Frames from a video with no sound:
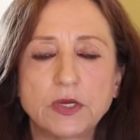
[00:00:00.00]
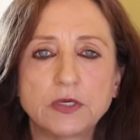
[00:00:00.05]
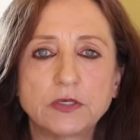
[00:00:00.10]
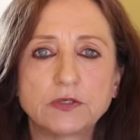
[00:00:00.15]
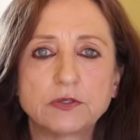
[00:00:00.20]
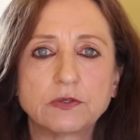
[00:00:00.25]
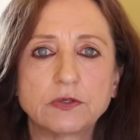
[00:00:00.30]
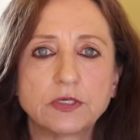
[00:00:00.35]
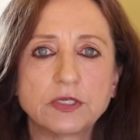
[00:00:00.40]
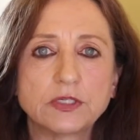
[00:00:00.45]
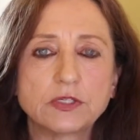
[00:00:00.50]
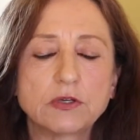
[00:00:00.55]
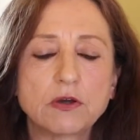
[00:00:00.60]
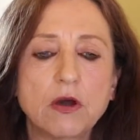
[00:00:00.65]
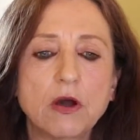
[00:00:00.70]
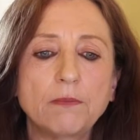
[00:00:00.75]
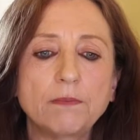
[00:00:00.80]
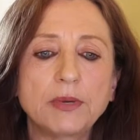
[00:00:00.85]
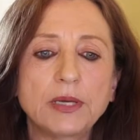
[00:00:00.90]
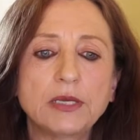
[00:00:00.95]
So this
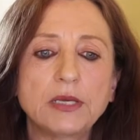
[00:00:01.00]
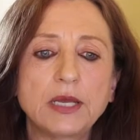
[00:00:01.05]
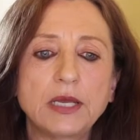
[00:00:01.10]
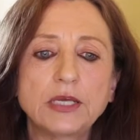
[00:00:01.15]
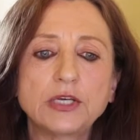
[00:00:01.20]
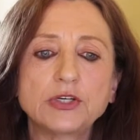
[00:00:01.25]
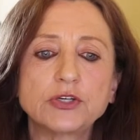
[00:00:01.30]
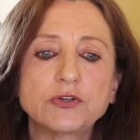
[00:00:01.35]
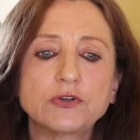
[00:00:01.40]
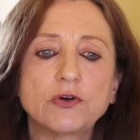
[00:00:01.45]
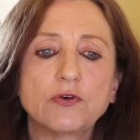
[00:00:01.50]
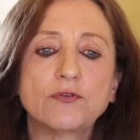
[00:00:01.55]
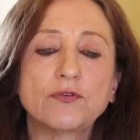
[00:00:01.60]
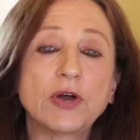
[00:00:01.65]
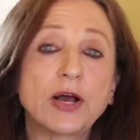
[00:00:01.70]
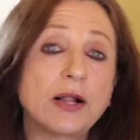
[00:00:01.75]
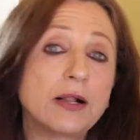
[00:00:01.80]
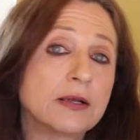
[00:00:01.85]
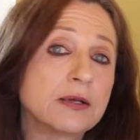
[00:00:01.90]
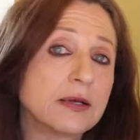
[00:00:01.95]
combination of
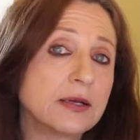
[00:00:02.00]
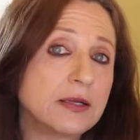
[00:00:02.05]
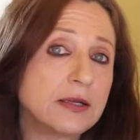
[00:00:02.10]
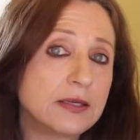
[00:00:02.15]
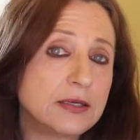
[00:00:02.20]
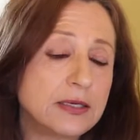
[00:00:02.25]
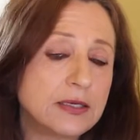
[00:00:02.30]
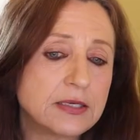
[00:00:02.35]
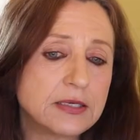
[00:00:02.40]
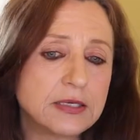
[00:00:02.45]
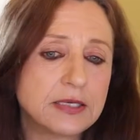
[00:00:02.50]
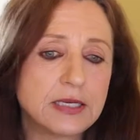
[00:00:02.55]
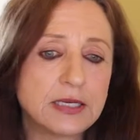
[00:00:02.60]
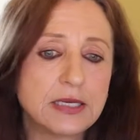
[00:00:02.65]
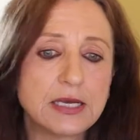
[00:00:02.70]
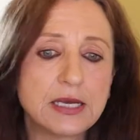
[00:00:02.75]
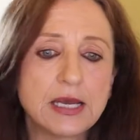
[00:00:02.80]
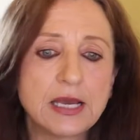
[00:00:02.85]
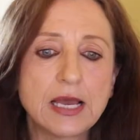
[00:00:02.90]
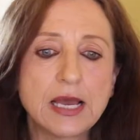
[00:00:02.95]

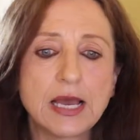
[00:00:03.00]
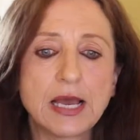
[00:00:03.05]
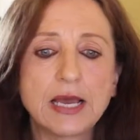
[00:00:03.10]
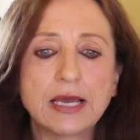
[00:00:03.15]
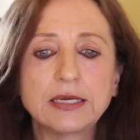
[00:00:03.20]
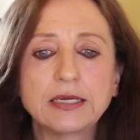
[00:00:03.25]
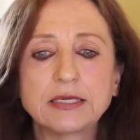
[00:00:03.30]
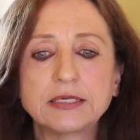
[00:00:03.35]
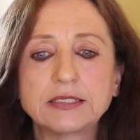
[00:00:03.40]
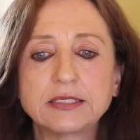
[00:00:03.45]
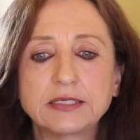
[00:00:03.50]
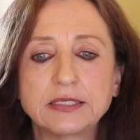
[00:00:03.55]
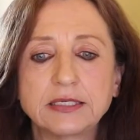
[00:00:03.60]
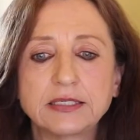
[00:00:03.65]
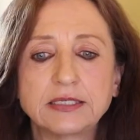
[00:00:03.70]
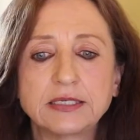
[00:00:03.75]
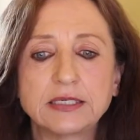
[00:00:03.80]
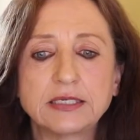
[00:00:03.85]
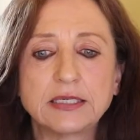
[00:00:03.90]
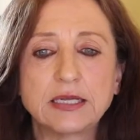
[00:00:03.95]
alkalinity and
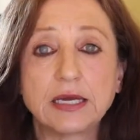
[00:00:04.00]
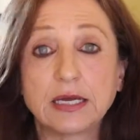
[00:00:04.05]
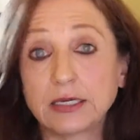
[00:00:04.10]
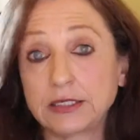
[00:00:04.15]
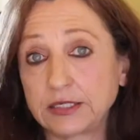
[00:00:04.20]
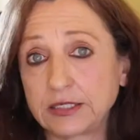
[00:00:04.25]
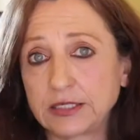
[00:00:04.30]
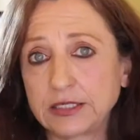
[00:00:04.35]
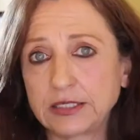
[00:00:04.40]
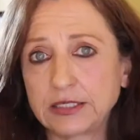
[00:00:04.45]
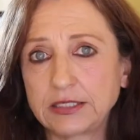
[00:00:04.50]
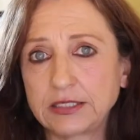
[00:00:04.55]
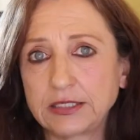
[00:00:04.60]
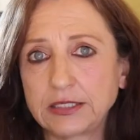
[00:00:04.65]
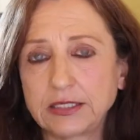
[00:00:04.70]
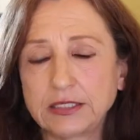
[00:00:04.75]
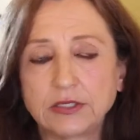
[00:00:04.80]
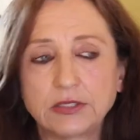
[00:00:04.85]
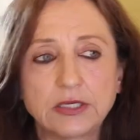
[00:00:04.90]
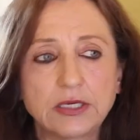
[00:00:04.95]

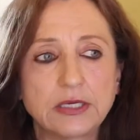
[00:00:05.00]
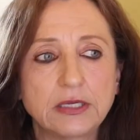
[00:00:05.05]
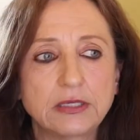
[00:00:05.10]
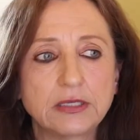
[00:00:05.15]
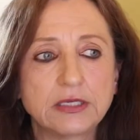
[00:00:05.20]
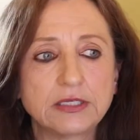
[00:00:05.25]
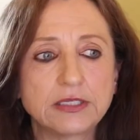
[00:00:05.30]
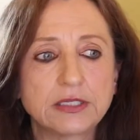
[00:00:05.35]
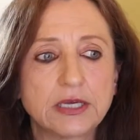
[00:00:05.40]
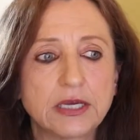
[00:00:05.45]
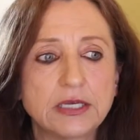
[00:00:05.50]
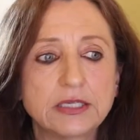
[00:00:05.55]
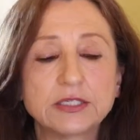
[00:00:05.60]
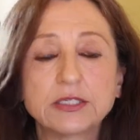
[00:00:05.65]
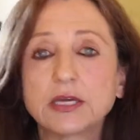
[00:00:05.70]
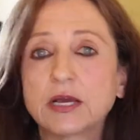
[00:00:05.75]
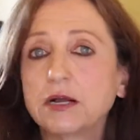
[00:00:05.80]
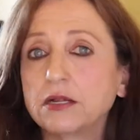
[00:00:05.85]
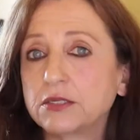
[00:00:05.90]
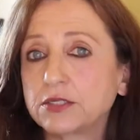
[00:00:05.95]
acidity, in this case
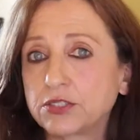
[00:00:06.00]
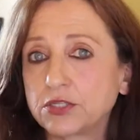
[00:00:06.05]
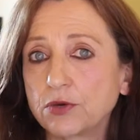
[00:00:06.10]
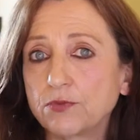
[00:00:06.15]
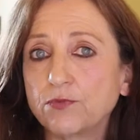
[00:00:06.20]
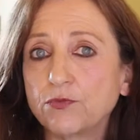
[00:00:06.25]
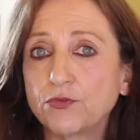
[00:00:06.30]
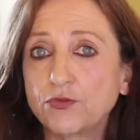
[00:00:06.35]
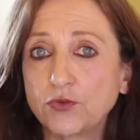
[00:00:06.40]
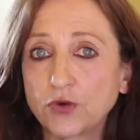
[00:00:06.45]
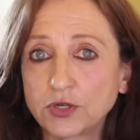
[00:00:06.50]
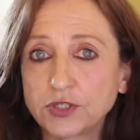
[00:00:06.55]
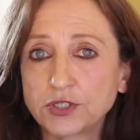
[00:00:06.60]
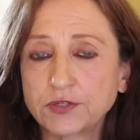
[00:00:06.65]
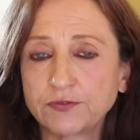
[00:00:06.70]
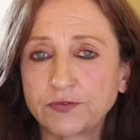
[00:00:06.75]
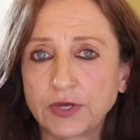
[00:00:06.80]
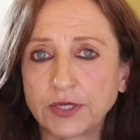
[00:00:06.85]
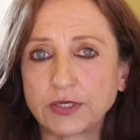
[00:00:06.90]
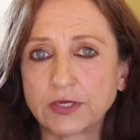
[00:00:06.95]
calcium
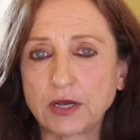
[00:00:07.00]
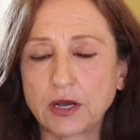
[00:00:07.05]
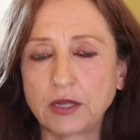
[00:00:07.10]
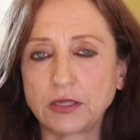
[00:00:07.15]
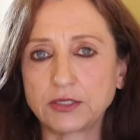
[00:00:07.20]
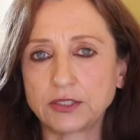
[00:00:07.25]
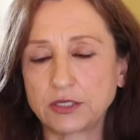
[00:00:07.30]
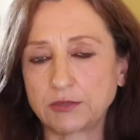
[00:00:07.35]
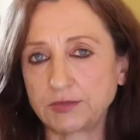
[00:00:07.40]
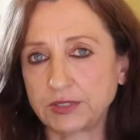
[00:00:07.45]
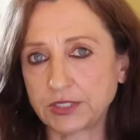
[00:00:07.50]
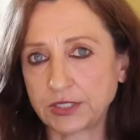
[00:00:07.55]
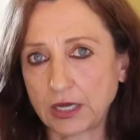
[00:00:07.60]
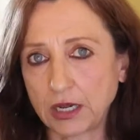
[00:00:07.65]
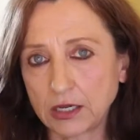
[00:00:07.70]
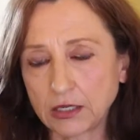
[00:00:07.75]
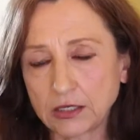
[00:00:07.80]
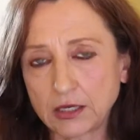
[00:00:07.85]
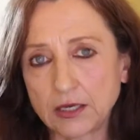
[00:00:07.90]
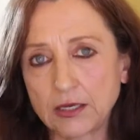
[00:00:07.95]
phosphate, calcium is
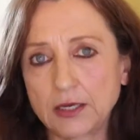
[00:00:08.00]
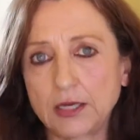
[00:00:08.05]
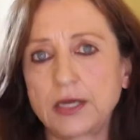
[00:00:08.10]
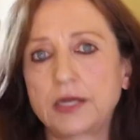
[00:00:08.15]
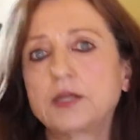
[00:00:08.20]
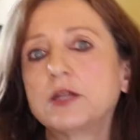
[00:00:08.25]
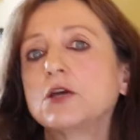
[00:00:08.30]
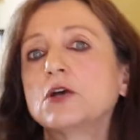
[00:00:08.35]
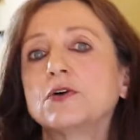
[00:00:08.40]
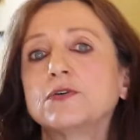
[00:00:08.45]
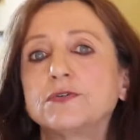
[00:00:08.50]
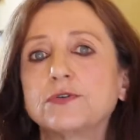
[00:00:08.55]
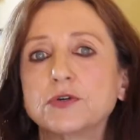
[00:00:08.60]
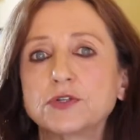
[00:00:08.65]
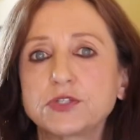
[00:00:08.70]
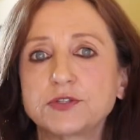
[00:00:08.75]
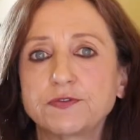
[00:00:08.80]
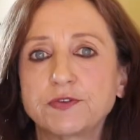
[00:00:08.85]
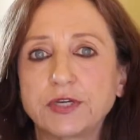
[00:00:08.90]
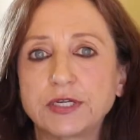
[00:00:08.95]
alkaline,
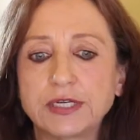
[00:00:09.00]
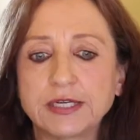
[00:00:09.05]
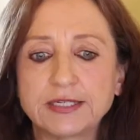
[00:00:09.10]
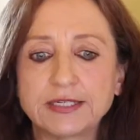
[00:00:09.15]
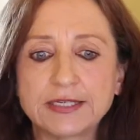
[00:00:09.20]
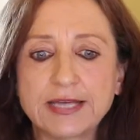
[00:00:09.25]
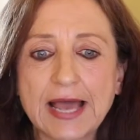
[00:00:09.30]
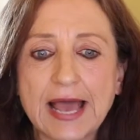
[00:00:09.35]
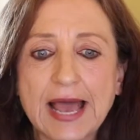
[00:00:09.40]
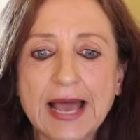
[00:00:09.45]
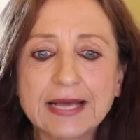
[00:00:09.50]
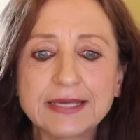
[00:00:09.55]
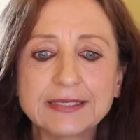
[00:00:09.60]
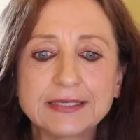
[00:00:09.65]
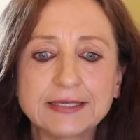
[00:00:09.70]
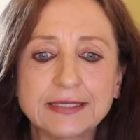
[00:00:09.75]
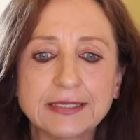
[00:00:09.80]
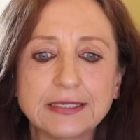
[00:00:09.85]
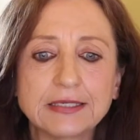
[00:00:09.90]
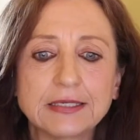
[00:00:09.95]
phosphate is
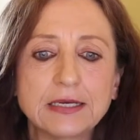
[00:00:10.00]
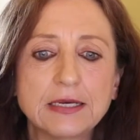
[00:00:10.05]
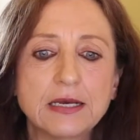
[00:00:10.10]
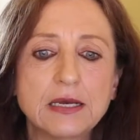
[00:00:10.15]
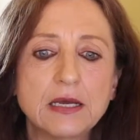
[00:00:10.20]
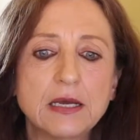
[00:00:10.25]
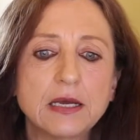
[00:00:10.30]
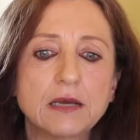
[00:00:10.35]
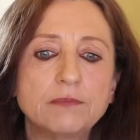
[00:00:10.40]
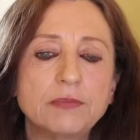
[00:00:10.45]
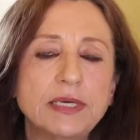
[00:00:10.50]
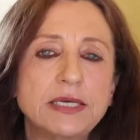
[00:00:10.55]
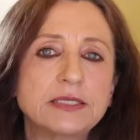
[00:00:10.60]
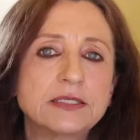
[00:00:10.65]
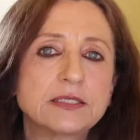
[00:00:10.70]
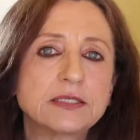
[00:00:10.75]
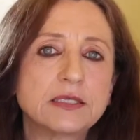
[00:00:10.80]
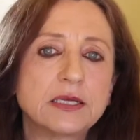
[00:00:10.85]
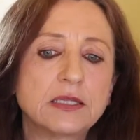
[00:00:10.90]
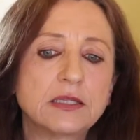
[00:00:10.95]
acid,
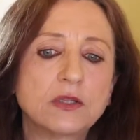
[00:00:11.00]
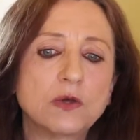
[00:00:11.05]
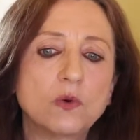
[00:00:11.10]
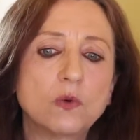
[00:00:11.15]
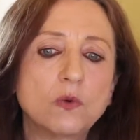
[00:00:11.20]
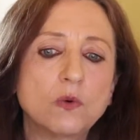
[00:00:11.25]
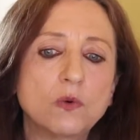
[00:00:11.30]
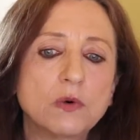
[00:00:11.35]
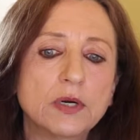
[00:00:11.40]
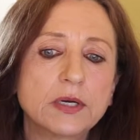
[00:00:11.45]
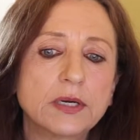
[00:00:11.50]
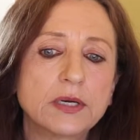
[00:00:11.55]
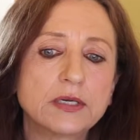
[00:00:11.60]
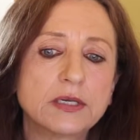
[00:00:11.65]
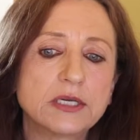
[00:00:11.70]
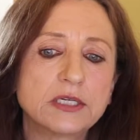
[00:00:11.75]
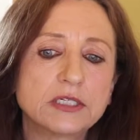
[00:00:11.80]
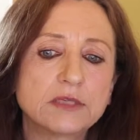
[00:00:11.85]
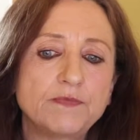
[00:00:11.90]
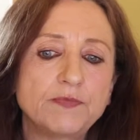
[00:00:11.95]
means that the
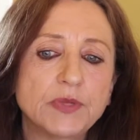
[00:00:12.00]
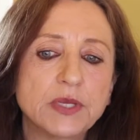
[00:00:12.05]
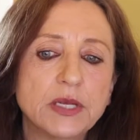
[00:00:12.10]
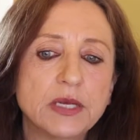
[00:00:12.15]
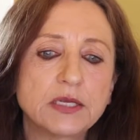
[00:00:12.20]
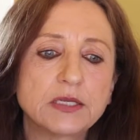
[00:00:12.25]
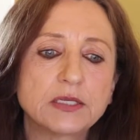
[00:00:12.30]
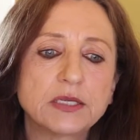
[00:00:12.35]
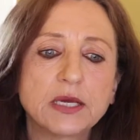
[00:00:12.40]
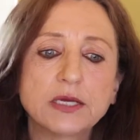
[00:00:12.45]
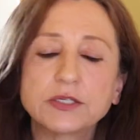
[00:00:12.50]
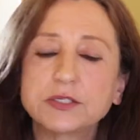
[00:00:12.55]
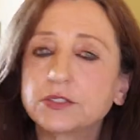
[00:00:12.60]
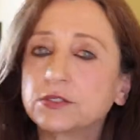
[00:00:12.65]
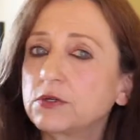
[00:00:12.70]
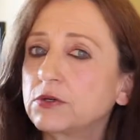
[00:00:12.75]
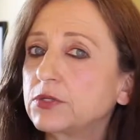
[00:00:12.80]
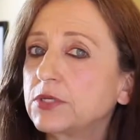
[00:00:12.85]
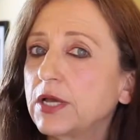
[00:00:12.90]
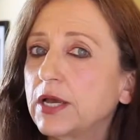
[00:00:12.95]
organism does
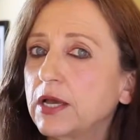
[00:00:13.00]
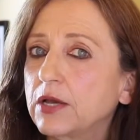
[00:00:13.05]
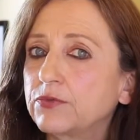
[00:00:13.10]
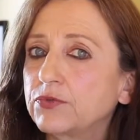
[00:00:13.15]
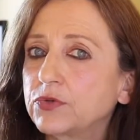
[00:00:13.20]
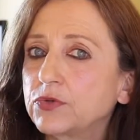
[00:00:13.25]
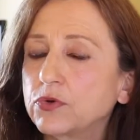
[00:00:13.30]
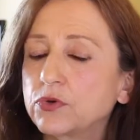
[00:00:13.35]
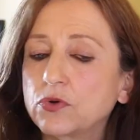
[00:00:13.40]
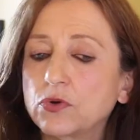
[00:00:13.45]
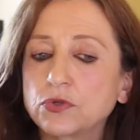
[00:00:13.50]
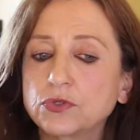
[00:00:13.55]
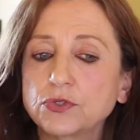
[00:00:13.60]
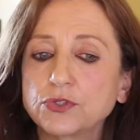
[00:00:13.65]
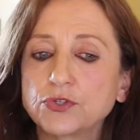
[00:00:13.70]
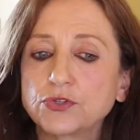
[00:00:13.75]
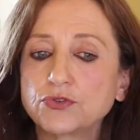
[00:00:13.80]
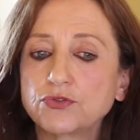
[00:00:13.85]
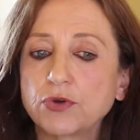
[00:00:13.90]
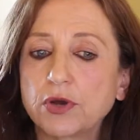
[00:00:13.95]
not have to
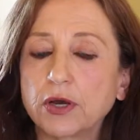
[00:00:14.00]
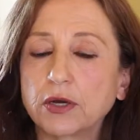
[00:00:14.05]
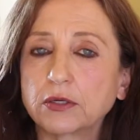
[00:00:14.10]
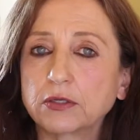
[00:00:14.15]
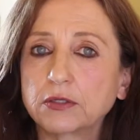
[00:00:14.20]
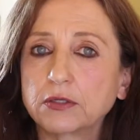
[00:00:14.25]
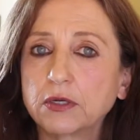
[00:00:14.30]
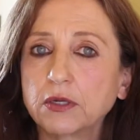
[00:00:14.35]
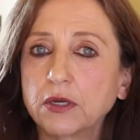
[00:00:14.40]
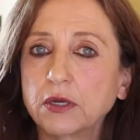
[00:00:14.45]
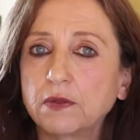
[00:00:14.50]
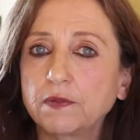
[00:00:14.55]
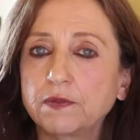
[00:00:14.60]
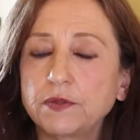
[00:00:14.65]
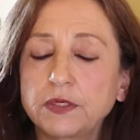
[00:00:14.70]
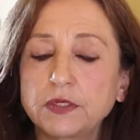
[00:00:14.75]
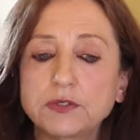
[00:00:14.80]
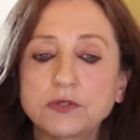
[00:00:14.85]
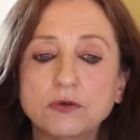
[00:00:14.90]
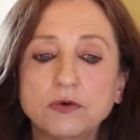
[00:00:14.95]
construct
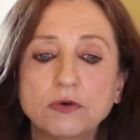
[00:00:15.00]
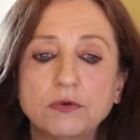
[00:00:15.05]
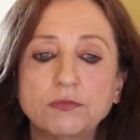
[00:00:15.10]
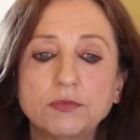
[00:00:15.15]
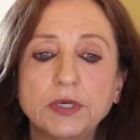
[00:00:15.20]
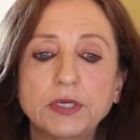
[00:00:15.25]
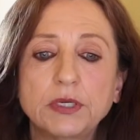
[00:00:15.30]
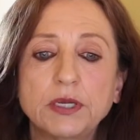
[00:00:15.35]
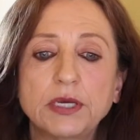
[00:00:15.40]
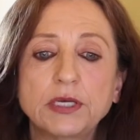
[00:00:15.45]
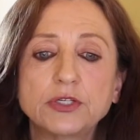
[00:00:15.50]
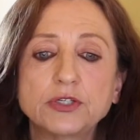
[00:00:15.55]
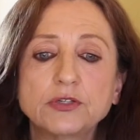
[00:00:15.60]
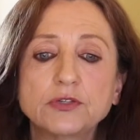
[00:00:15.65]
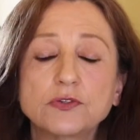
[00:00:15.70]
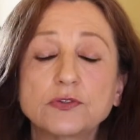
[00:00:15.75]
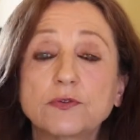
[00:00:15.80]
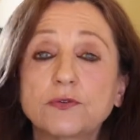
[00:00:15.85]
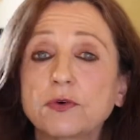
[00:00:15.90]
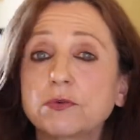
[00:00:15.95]
these
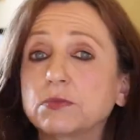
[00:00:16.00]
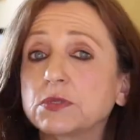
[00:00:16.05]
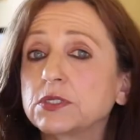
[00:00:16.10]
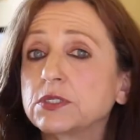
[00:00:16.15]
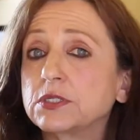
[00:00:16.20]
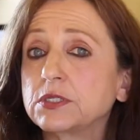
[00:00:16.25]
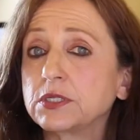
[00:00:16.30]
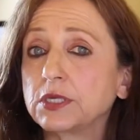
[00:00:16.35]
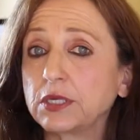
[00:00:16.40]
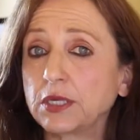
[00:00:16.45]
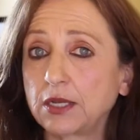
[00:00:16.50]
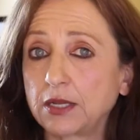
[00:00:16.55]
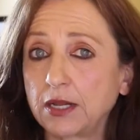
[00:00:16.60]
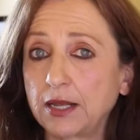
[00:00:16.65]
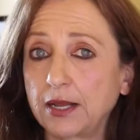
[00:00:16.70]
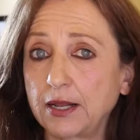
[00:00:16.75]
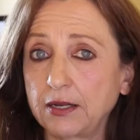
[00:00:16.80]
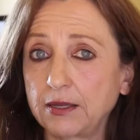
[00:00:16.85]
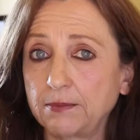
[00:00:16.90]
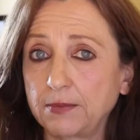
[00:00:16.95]
combinations from a single
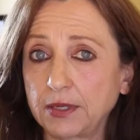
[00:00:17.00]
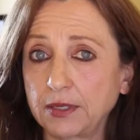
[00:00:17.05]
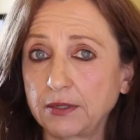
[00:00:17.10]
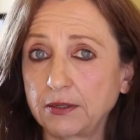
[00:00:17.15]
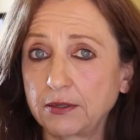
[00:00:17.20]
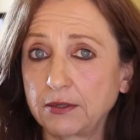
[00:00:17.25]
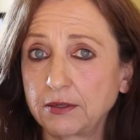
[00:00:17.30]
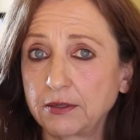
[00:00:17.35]
element.